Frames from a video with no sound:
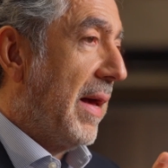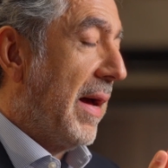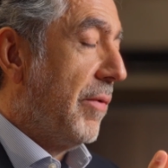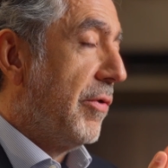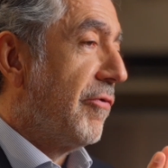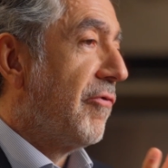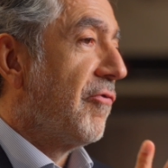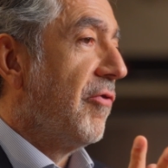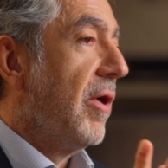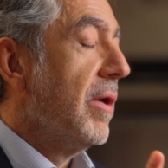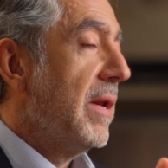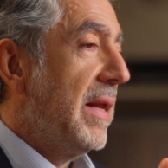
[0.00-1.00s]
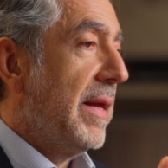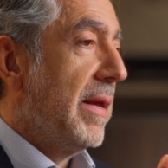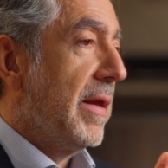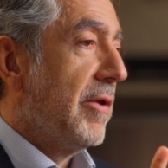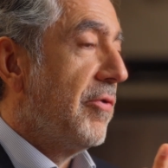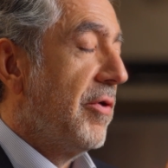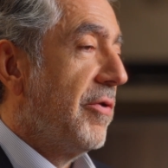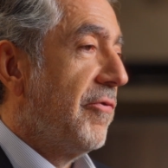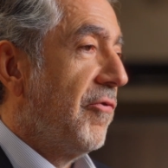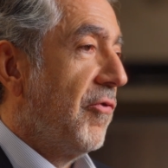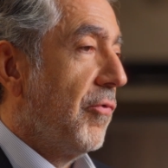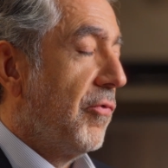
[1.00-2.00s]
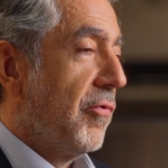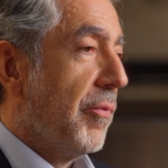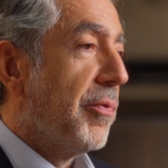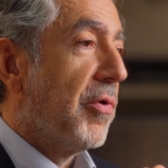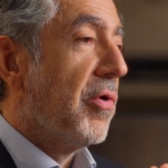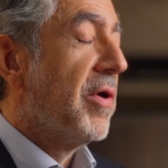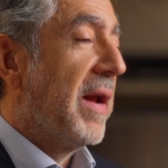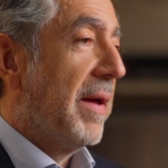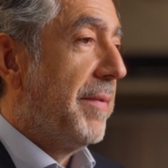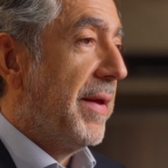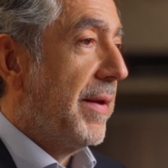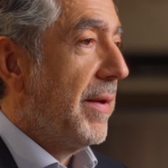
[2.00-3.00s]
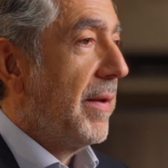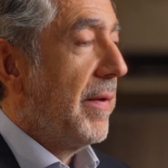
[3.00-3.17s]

I would strongly encourage you to program it